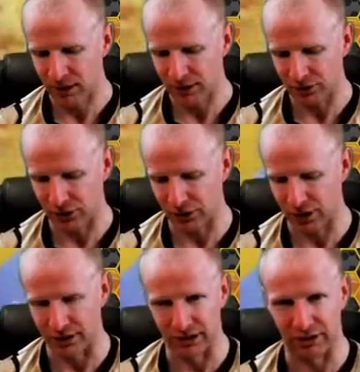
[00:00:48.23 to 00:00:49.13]
here's all the
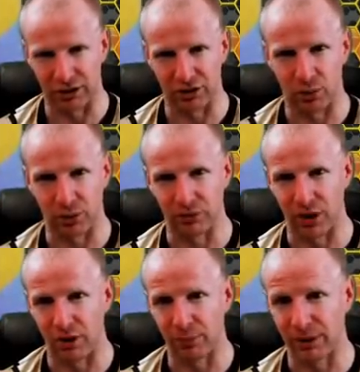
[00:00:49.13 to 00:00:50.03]
content creators that were
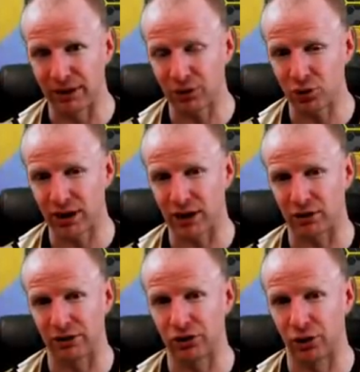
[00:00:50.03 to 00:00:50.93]
involved, but let's go check out the
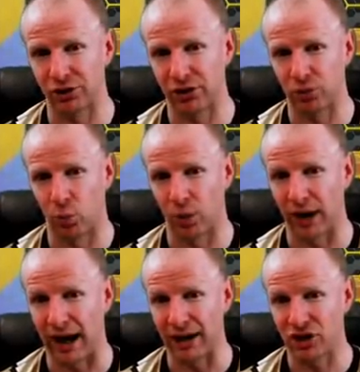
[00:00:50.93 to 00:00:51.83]
results of this war
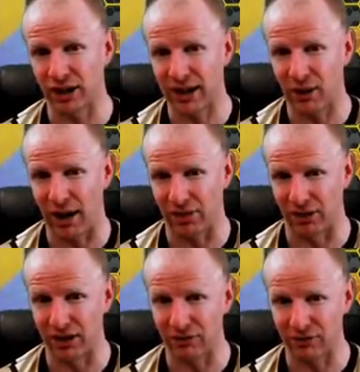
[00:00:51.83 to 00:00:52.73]
and check out the
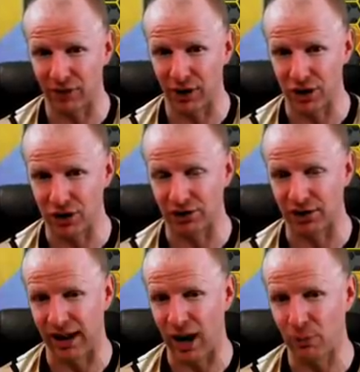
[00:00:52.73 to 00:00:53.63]
different variations on
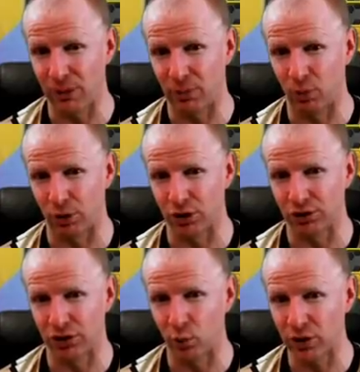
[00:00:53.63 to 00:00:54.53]
how people were using
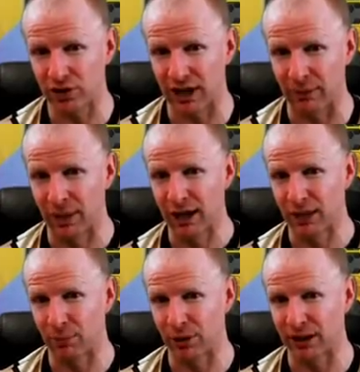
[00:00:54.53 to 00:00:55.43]
the Witch Slap to
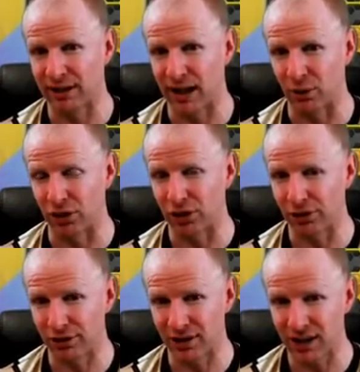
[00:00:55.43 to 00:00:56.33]
bring down
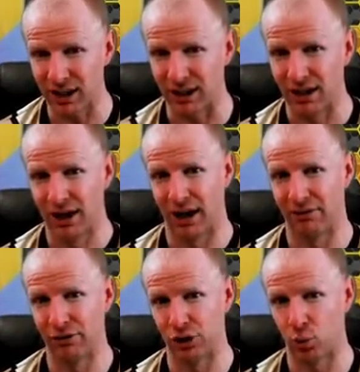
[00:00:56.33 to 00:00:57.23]
13 of
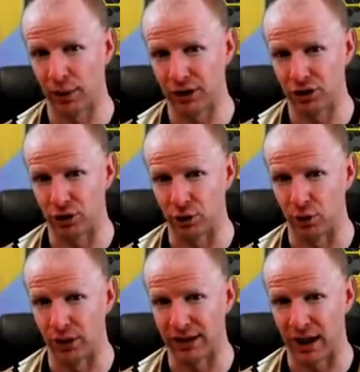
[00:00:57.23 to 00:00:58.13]
the 22
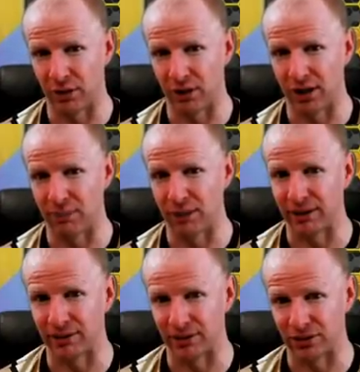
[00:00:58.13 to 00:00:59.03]
Town Hall 9
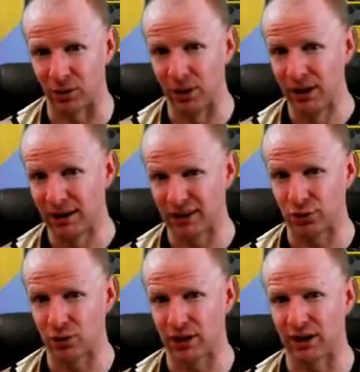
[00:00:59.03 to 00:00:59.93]
bases. So let's go
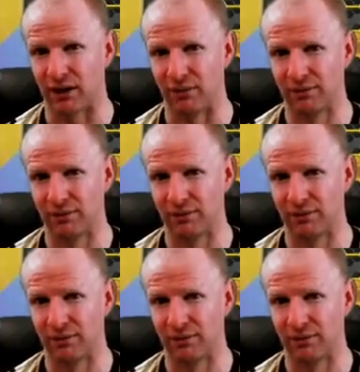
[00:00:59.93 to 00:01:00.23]
check it out.